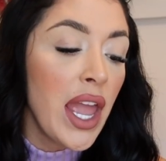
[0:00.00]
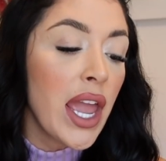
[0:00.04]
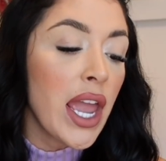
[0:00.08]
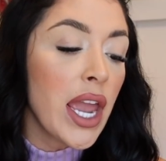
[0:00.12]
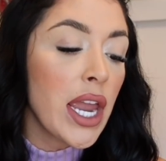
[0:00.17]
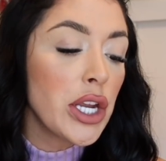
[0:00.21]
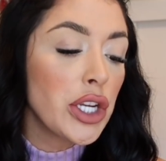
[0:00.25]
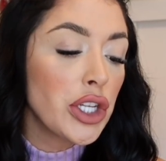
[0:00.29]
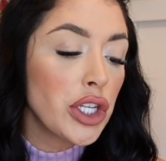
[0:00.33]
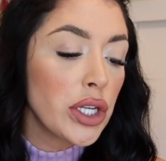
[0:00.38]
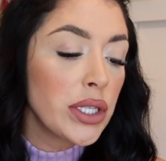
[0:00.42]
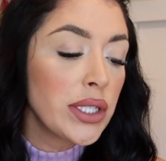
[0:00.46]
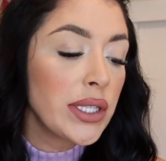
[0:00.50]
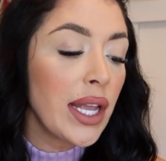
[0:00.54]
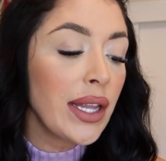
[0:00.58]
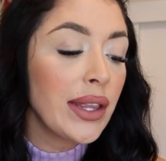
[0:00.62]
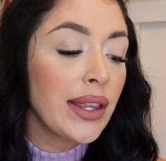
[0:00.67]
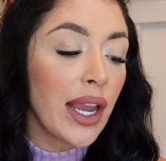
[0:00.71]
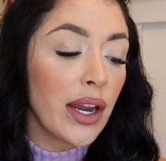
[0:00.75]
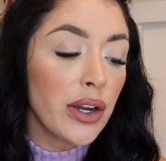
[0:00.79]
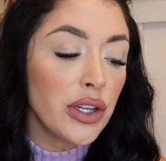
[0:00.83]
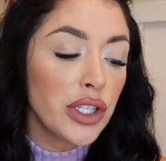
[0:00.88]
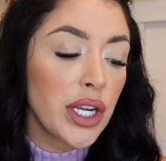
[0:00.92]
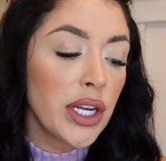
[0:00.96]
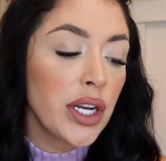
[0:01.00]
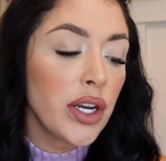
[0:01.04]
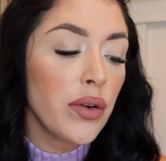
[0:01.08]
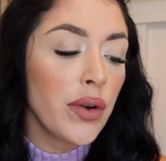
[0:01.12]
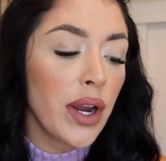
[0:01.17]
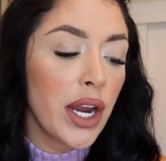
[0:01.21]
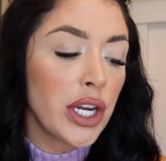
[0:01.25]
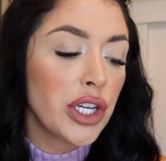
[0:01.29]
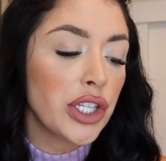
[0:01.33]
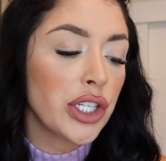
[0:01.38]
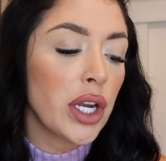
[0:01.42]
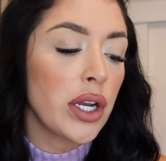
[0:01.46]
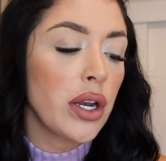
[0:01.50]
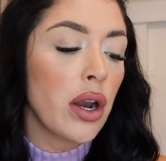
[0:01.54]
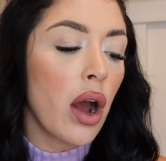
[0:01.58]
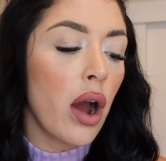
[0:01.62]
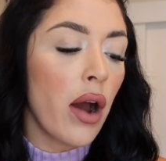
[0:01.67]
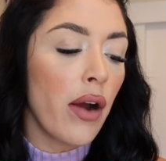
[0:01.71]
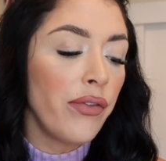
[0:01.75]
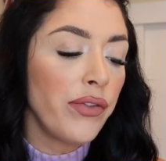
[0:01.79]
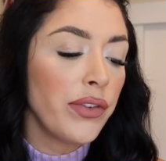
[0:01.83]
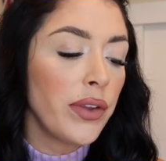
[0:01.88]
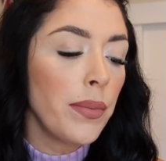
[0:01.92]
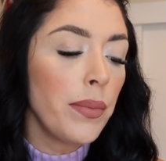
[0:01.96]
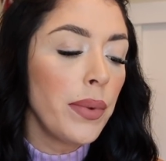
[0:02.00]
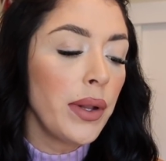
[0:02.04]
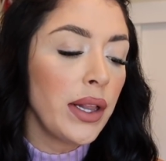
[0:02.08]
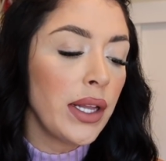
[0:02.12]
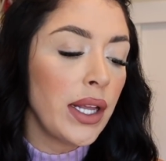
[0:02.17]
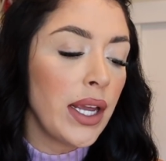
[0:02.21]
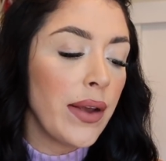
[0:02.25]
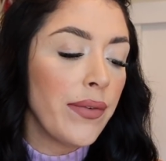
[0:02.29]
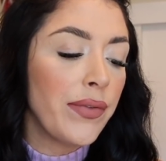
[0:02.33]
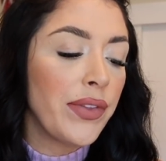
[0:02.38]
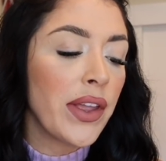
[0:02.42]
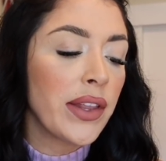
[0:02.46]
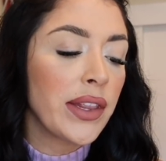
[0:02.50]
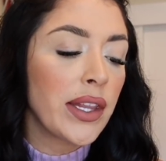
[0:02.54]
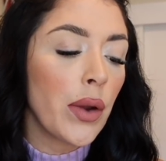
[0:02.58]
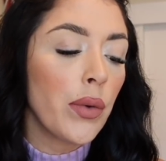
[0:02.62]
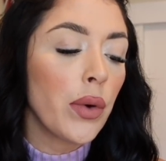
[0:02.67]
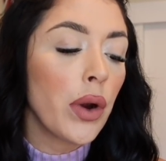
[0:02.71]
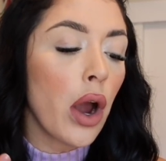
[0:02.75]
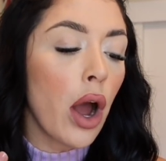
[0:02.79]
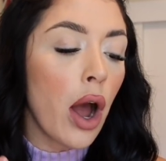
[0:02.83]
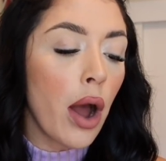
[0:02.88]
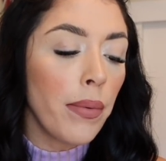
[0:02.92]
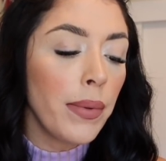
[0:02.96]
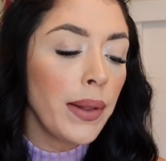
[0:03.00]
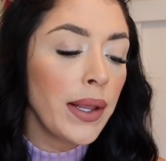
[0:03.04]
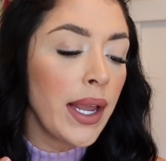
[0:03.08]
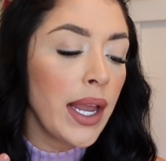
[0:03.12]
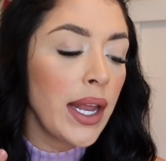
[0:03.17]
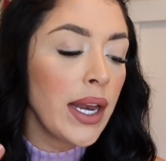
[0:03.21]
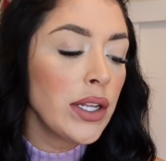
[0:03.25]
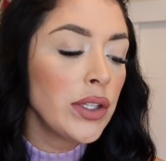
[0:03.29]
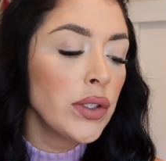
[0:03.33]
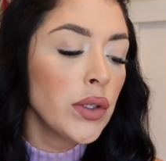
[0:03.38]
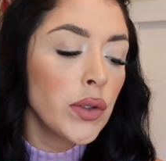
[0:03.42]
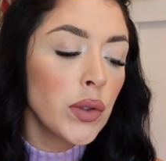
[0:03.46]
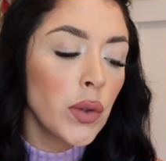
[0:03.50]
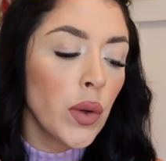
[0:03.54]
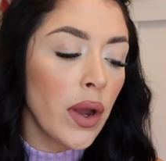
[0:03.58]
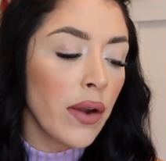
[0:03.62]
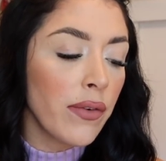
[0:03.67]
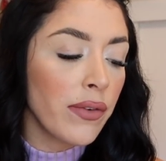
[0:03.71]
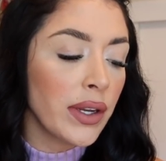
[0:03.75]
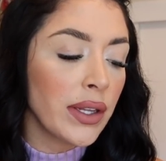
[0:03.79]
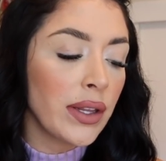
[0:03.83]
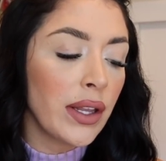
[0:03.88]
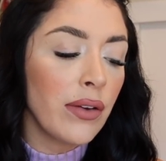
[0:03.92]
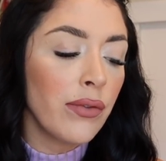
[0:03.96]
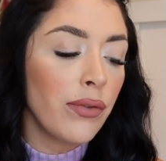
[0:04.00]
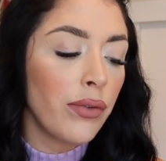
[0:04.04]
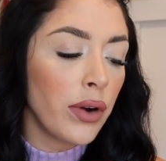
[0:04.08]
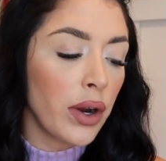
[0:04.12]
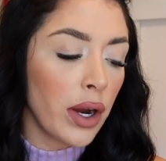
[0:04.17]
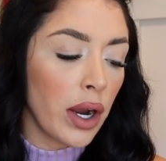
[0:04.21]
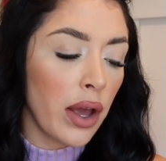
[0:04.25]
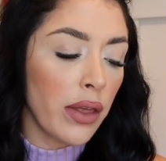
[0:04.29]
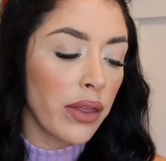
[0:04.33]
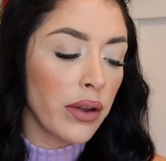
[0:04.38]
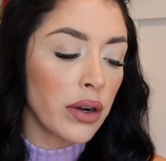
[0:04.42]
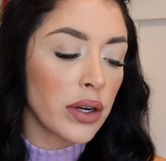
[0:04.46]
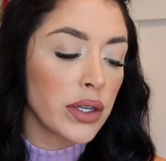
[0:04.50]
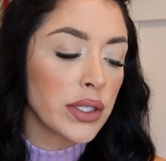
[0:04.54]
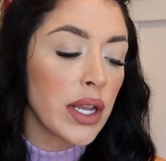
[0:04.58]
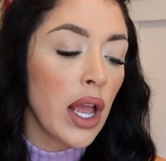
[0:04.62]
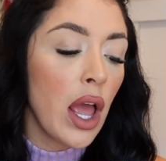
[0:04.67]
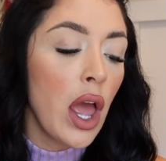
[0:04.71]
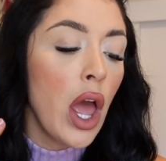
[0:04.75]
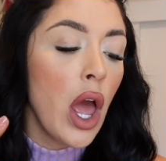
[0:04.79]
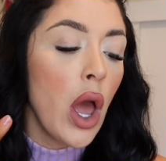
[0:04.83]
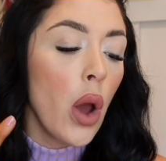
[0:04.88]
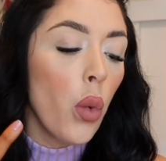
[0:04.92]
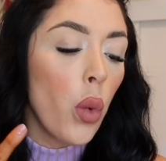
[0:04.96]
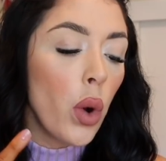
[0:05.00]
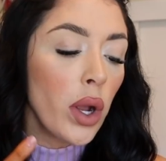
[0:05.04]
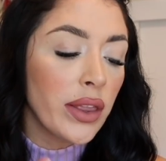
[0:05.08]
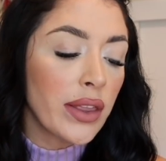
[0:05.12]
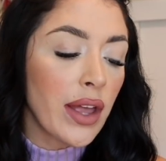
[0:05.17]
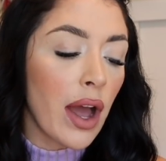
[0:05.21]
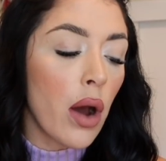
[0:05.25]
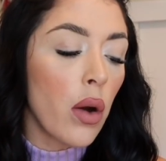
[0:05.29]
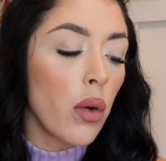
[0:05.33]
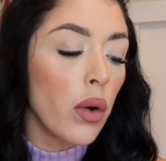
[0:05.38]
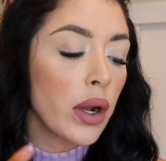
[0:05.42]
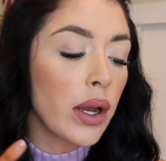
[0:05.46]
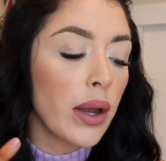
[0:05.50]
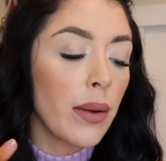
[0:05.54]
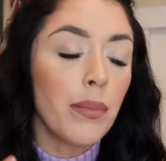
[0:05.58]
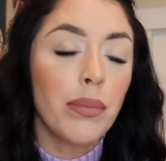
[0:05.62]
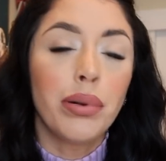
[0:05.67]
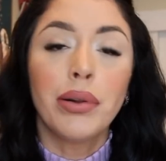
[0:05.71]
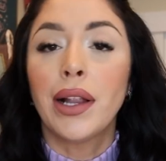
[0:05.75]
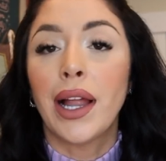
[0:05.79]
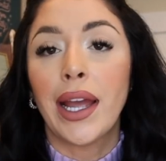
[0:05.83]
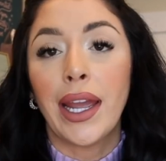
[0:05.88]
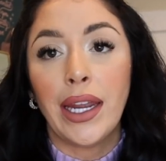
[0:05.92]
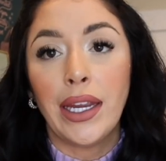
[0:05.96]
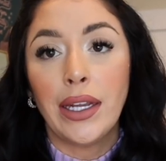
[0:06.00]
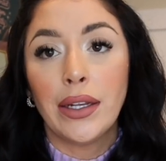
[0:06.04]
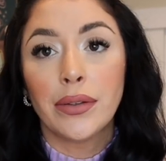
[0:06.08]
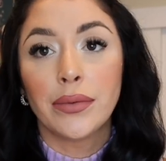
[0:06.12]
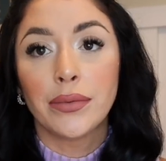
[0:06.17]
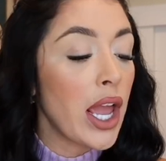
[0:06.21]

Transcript: It's just that their generation often believed that they were obligated to do everything for others without complaint.